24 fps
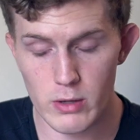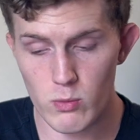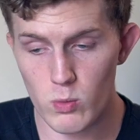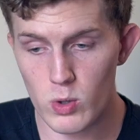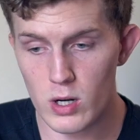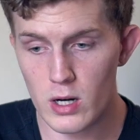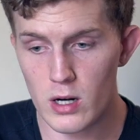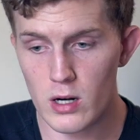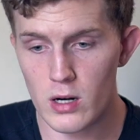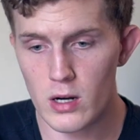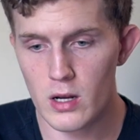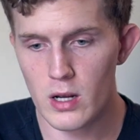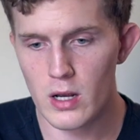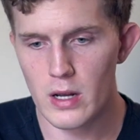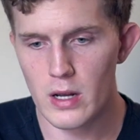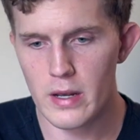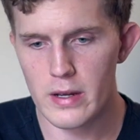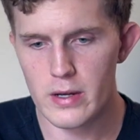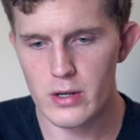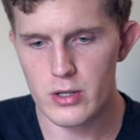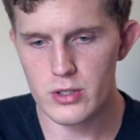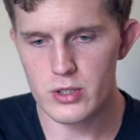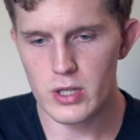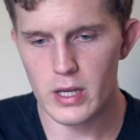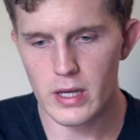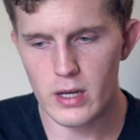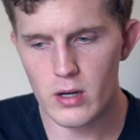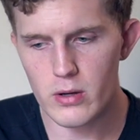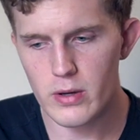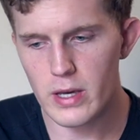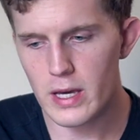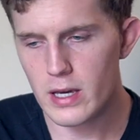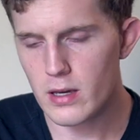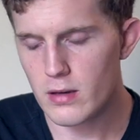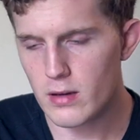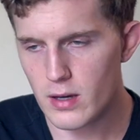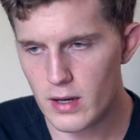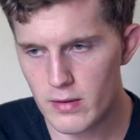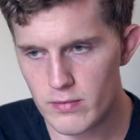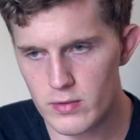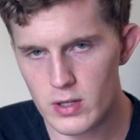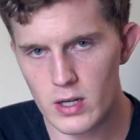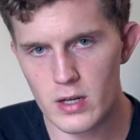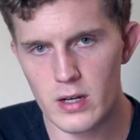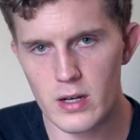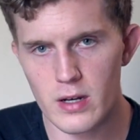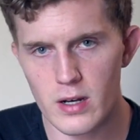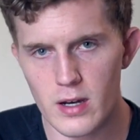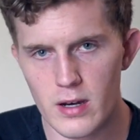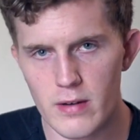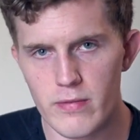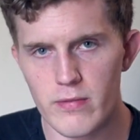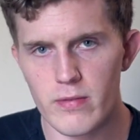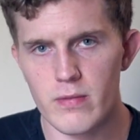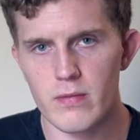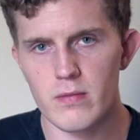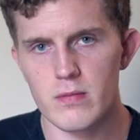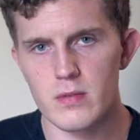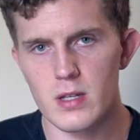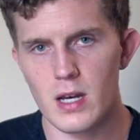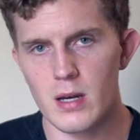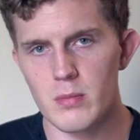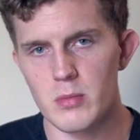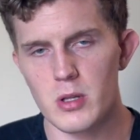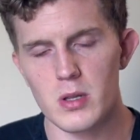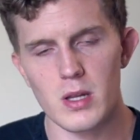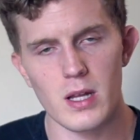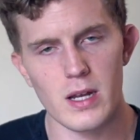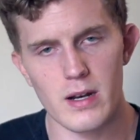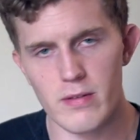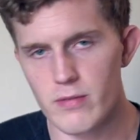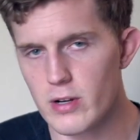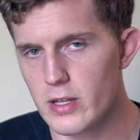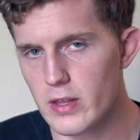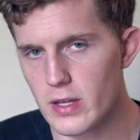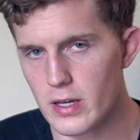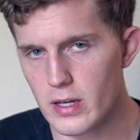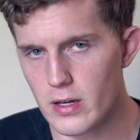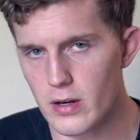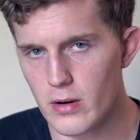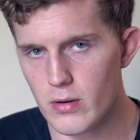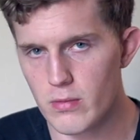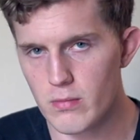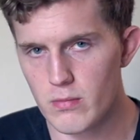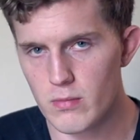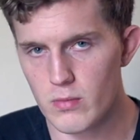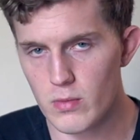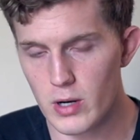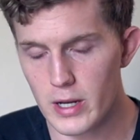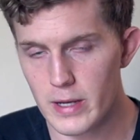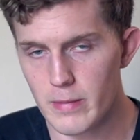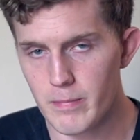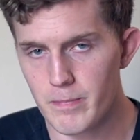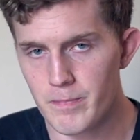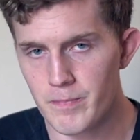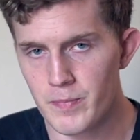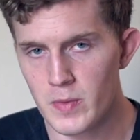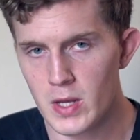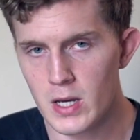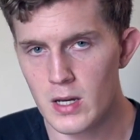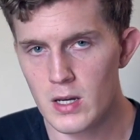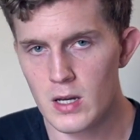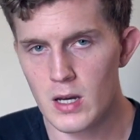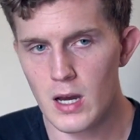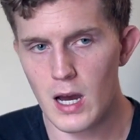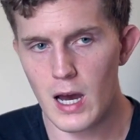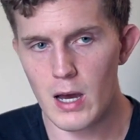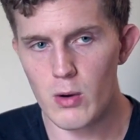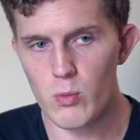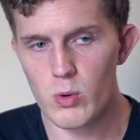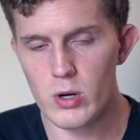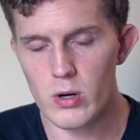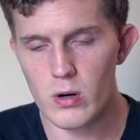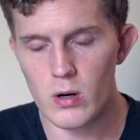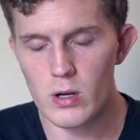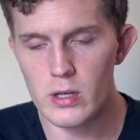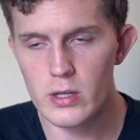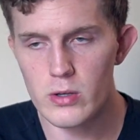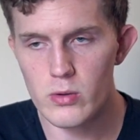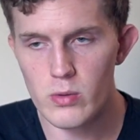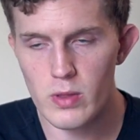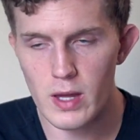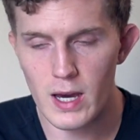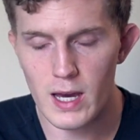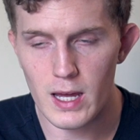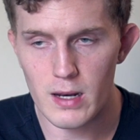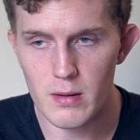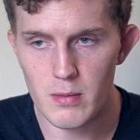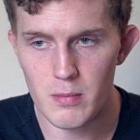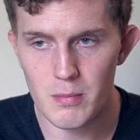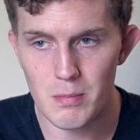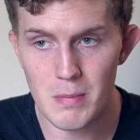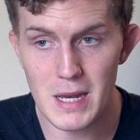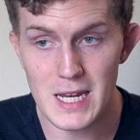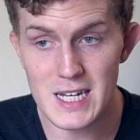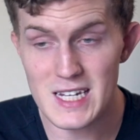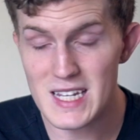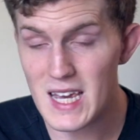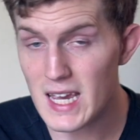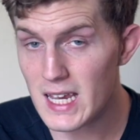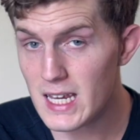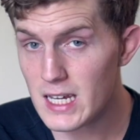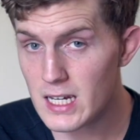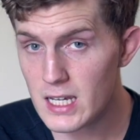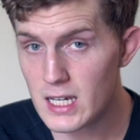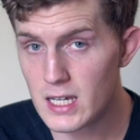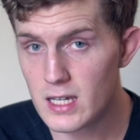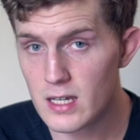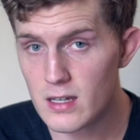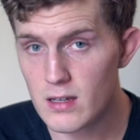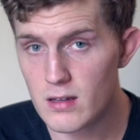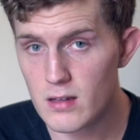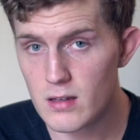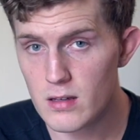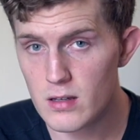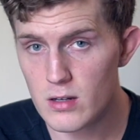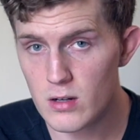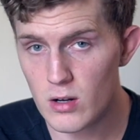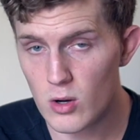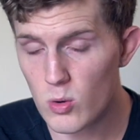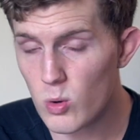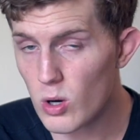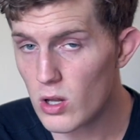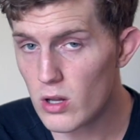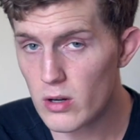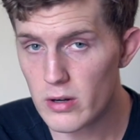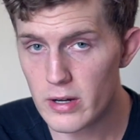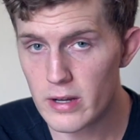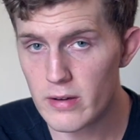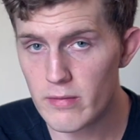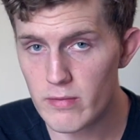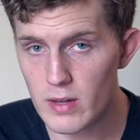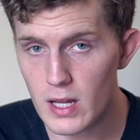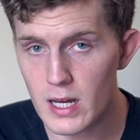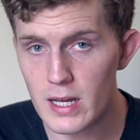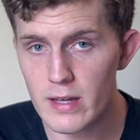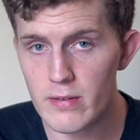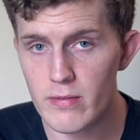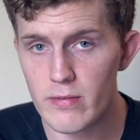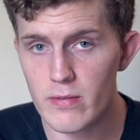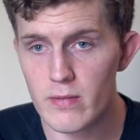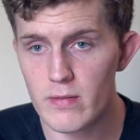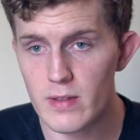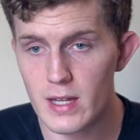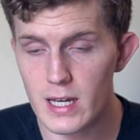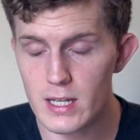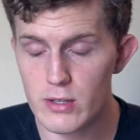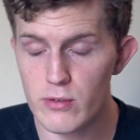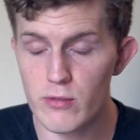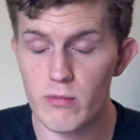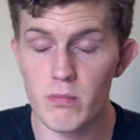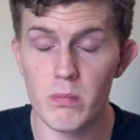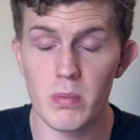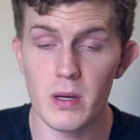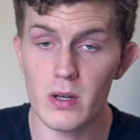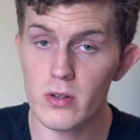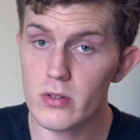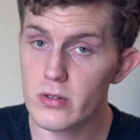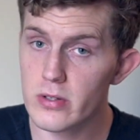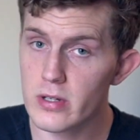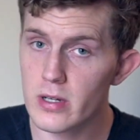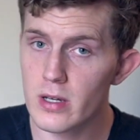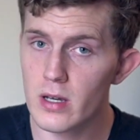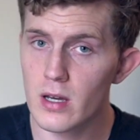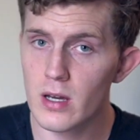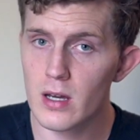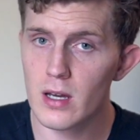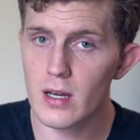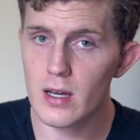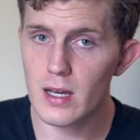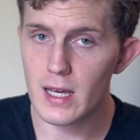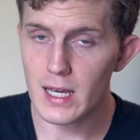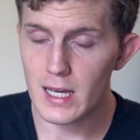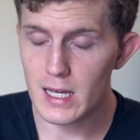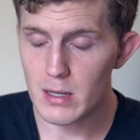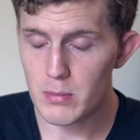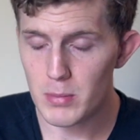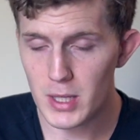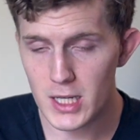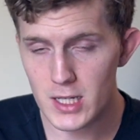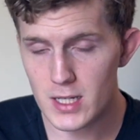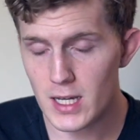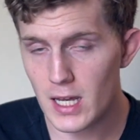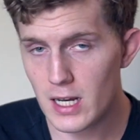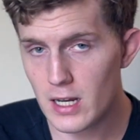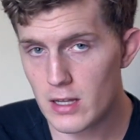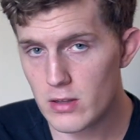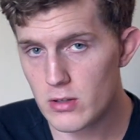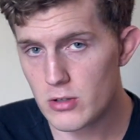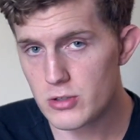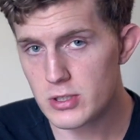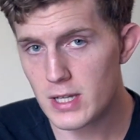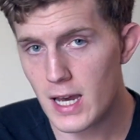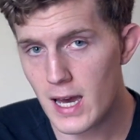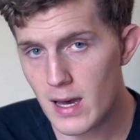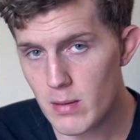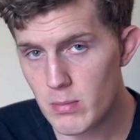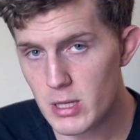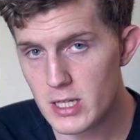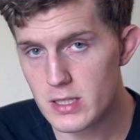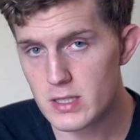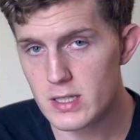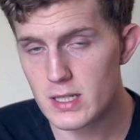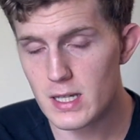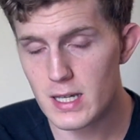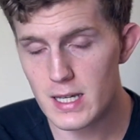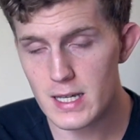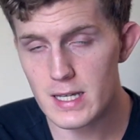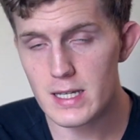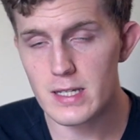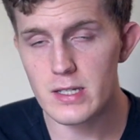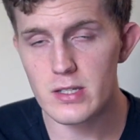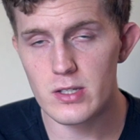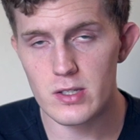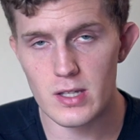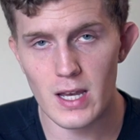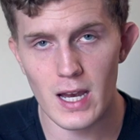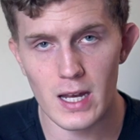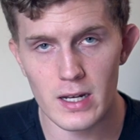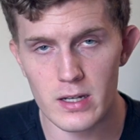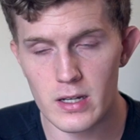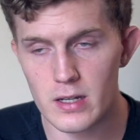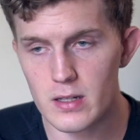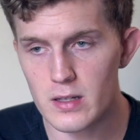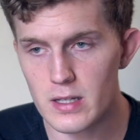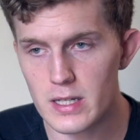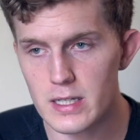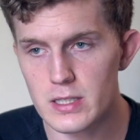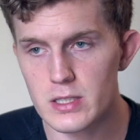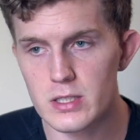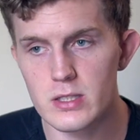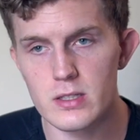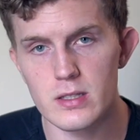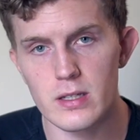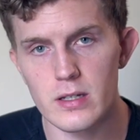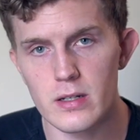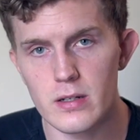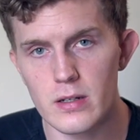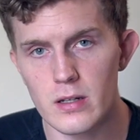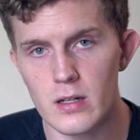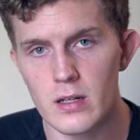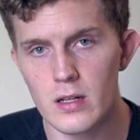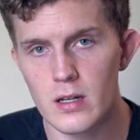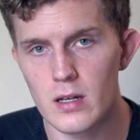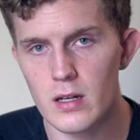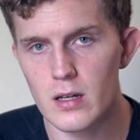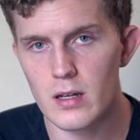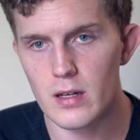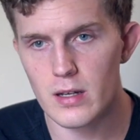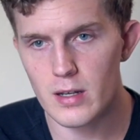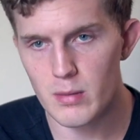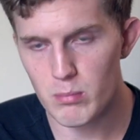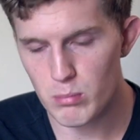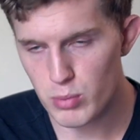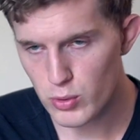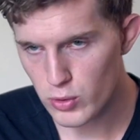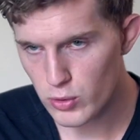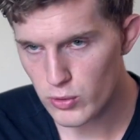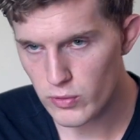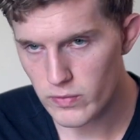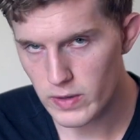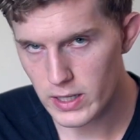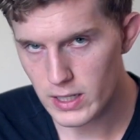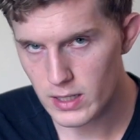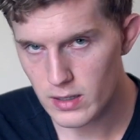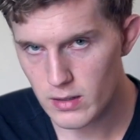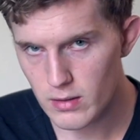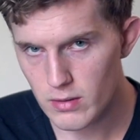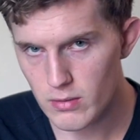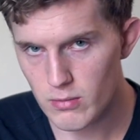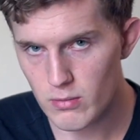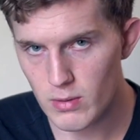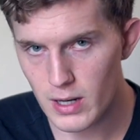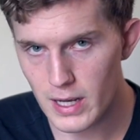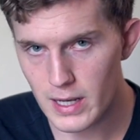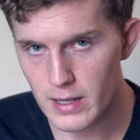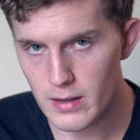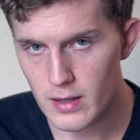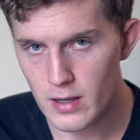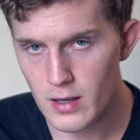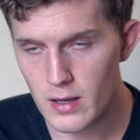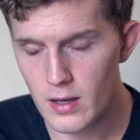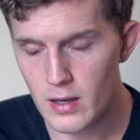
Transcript: where you're just like, okay, I've done enough, time to let everything go, right? I would argue that maintaining your quality of life that you've built and maintaining those habits is technically still improving, right?